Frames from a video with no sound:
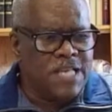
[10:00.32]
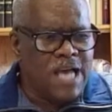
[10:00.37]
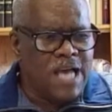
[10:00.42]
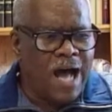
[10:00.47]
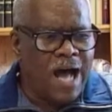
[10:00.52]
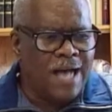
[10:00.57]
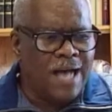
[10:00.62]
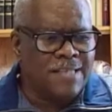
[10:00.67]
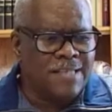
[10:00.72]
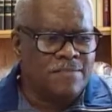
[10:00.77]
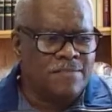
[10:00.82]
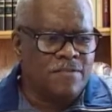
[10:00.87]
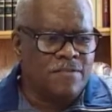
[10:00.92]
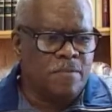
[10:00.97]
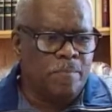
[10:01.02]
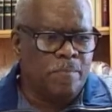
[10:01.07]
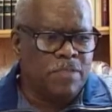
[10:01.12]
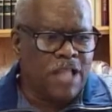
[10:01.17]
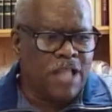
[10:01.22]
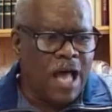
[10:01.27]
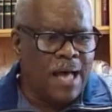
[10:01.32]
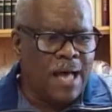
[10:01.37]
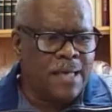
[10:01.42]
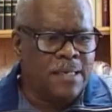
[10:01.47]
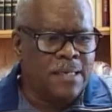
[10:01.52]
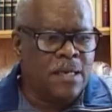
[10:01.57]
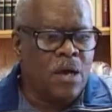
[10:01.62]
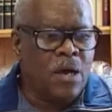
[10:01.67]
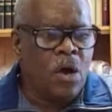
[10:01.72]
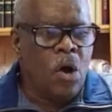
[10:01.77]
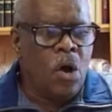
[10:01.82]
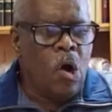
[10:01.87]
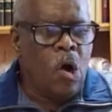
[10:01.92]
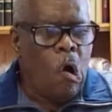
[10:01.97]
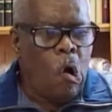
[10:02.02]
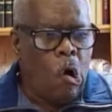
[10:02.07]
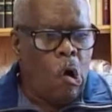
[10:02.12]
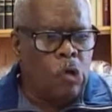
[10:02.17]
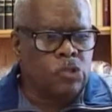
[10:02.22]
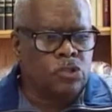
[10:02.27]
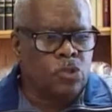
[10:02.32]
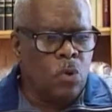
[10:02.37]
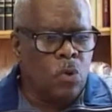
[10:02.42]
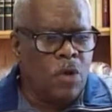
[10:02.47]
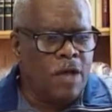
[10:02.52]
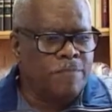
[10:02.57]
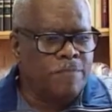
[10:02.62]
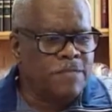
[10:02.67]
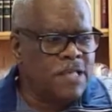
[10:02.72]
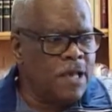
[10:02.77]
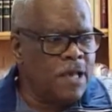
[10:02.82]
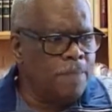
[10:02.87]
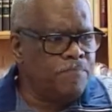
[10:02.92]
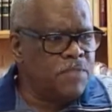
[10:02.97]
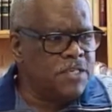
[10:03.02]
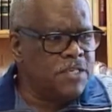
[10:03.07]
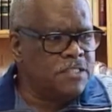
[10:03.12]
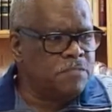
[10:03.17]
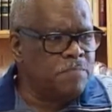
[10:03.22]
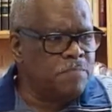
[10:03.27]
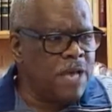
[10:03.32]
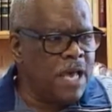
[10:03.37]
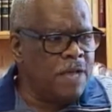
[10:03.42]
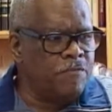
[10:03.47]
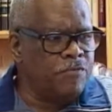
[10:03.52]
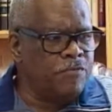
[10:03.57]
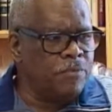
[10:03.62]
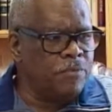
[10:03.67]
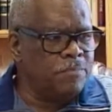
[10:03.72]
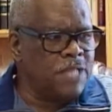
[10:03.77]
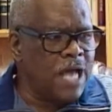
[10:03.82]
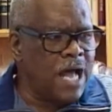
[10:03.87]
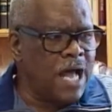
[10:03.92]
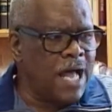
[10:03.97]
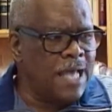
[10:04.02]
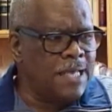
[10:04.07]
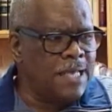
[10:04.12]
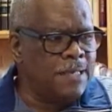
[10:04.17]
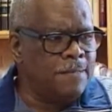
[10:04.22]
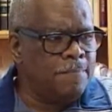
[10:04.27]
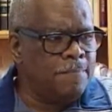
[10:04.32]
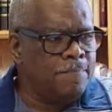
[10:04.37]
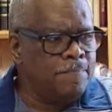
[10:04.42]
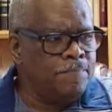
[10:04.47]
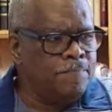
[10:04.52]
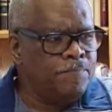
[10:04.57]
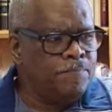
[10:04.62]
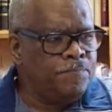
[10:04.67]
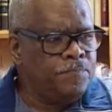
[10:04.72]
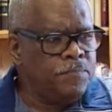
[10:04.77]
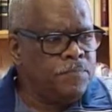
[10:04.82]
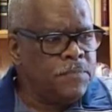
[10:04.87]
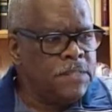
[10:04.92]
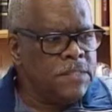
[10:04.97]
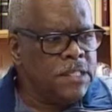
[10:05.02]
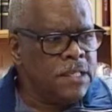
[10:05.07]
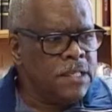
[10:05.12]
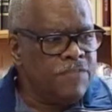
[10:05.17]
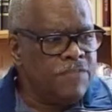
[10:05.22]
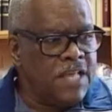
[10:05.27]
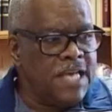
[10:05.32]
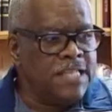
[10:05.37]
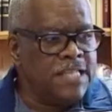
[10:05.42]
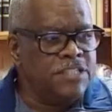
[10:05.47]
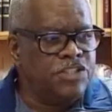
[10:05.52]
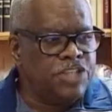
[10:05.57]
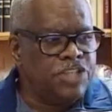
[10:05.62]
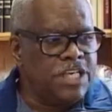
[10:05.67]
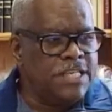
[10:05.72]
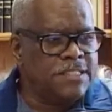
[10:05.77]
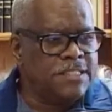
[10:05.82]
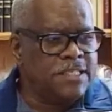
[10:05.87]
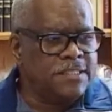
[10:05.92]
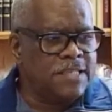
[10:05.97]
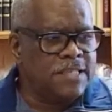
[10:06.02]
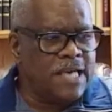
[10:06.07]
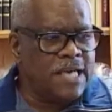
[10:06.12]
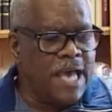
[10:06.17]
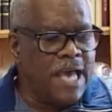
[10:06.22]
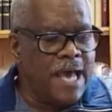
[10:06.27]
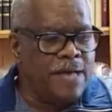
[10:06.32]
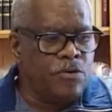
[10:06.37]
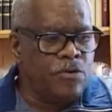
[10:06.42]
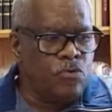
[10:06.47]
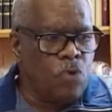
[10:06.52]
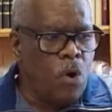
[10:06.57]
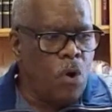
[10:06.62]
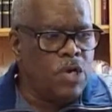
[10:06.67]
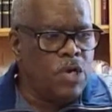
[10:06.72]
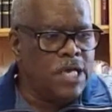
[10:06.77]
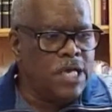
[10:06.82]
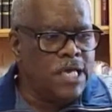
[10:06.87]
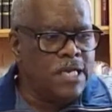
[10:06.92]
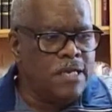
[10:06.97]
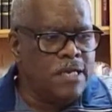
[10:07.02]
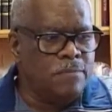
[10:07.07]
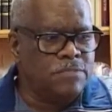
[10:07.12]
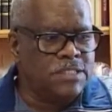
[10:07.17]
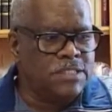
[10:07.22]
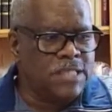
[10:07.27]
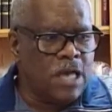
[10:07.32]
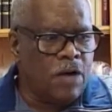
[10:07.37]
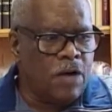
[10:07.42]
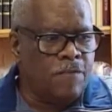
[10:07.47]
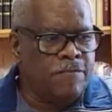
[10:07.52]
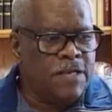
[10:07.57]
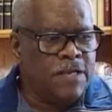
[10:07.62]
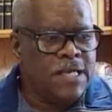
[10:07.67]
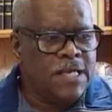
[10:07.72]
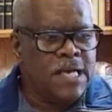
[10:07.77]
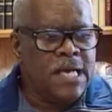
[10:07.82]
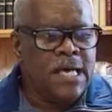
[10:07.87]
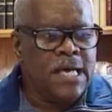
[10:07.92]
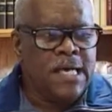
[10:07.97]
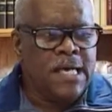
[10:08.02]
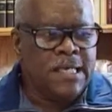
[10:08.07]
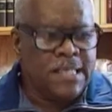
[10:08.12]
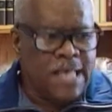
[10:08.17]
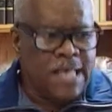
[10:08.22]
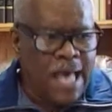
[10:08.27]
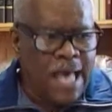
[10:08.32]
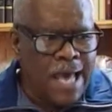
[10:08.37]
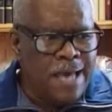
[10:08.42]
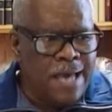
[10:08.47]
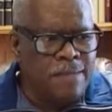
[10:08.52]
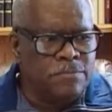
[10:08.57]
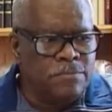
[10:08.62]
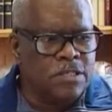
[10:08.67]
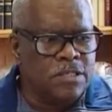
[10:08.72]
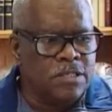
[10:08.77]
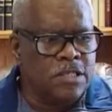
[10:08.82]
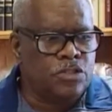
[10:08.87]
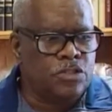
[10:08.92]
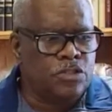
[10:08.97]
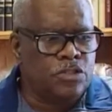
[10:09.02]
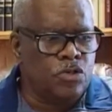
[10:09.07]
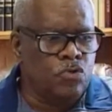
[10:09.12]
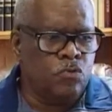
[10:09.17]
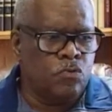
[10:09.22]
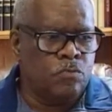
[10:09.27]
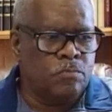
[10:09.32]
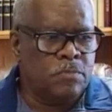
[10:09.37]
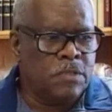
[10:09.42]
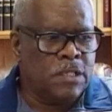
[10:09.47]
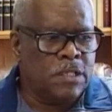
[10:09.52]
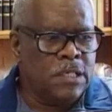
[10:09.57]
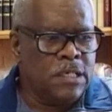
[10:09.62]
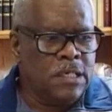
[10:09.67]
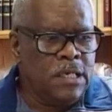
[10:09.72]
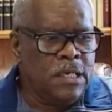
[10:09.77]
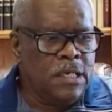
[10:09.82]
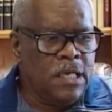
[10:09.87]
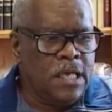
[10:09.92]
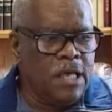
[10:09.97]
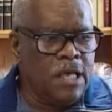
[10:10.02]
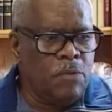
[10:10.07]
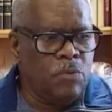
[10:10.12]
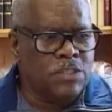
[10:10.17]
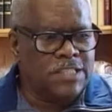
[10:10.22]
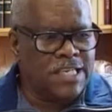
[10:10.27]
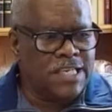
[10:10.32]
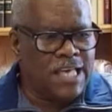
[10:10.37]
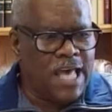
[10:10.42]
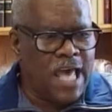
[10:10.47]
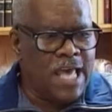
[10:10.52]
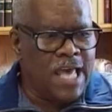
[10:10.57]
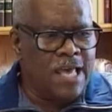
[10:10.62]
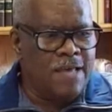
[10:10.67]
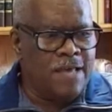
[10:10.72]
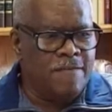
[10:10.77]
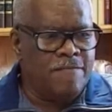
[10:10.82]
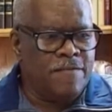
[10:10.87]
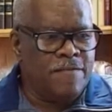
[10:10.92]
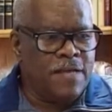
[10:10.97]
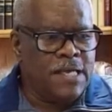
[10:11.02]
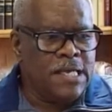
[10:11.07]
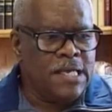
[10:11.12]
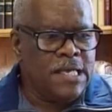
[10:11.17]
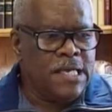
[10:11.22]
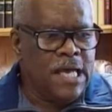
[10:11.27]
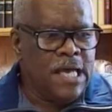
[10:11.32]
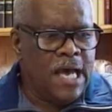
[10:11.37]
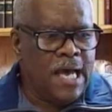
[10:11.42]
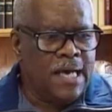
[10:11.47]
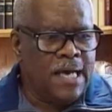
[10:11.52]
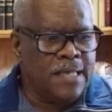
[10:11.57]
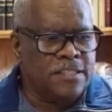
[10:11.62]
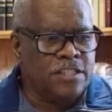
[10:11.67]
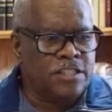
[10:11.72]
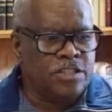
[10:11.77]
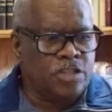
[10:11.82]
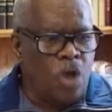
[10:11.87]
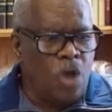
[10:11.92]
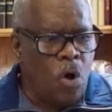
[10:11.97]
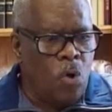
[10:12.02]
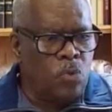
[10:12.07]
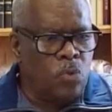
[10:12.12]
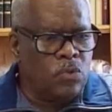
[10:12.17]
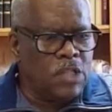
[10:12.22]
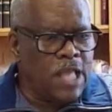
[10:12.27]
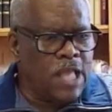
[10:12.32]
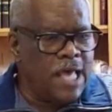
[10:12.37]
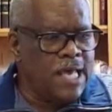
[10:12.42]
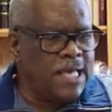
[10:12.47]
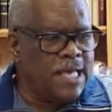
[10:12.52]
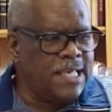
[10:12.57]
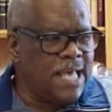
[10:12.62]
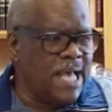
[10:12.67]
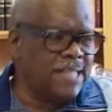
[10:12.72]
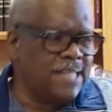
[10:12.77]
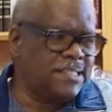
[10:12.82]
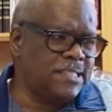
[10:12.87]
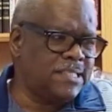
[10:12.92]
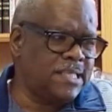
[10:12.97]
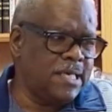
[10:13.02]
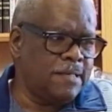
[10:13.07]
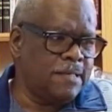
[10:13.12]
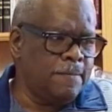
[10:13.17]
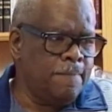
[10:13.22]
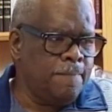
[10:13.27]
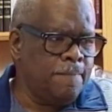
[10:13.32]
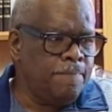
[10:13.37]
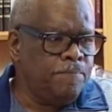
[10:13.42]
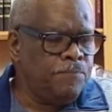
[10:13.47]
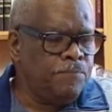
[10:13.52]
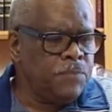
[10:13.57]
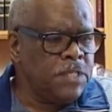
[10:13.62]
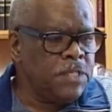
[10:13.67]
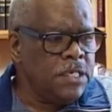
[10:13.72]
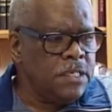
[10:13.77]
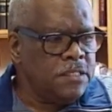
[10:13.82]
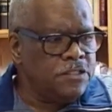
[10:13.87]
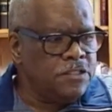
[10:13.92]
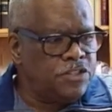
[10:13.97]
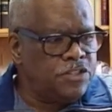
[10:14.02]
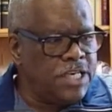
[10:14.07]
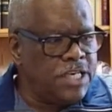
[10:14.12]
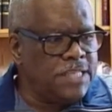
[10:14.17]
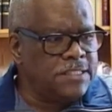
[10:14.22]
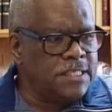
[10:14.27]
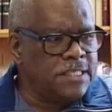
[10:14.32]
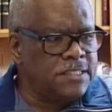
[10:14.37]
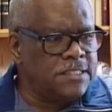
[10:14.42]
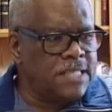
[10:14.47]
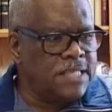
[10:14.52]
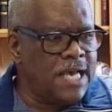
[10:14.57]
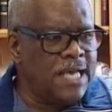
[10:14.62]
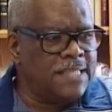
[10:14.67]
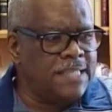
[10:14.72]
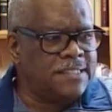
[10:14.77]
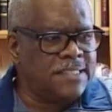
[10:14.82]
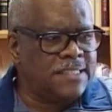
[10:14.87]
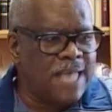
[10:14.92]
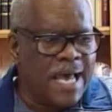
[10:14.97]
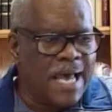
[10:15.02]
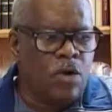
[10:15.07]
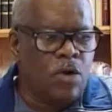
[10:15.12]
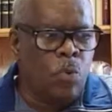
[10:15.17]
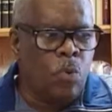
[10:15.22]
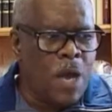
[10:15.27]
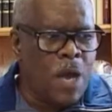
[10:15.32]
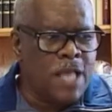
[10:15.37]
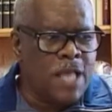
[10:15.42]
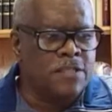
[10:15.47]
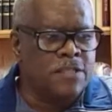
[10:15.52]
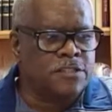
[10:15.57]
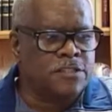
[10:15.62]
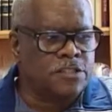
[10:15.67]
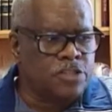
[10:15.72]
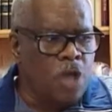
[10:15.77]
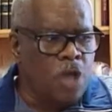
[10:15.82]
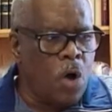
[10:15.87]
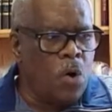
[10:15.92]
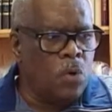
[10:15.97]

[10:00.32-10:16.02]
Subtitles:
of the blind, also have kept this man from dying. Then Jesus, again groaning in himself, came to the tomb. It was a cave, and a stone lay against it. Jesus said, "Take away the stone."